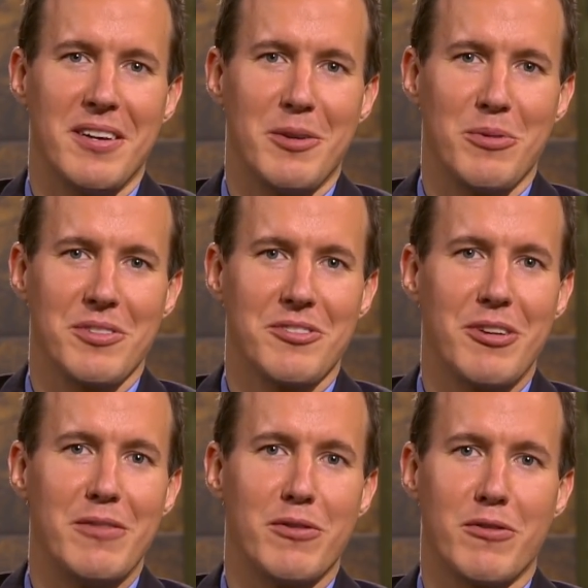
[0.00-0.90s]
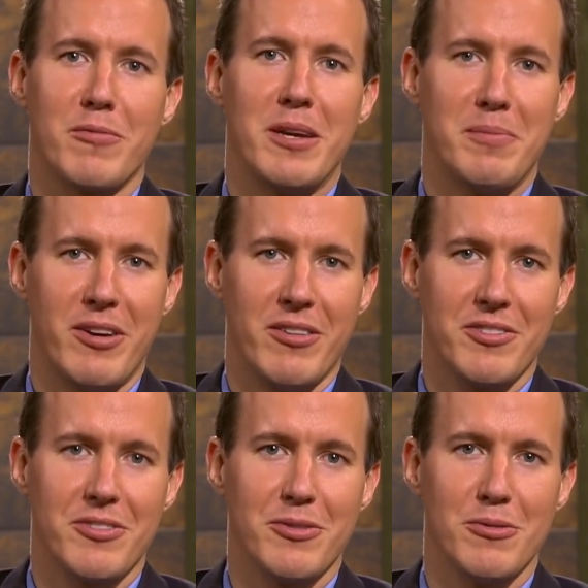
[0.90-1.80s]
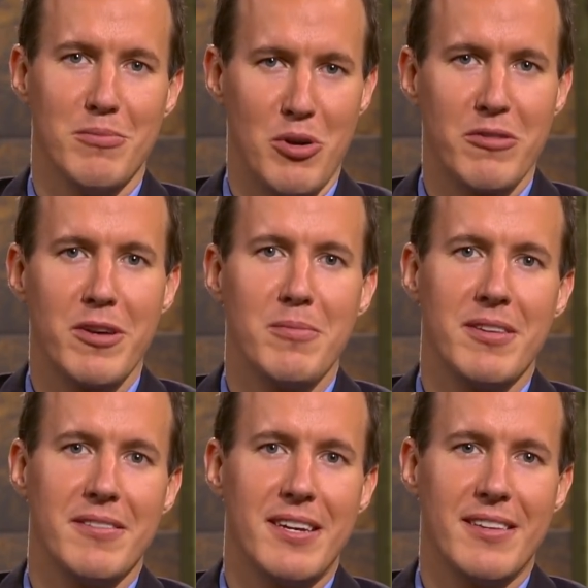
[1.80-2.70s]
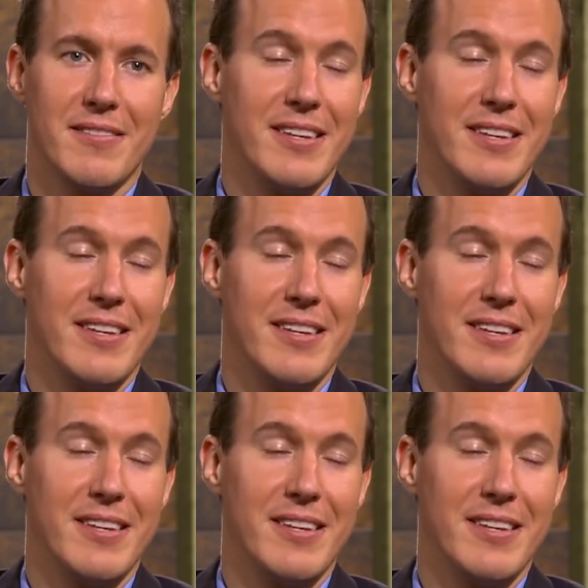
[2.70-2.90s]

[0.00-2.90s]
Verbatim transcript: I was grateful for my parents who motivate me in that.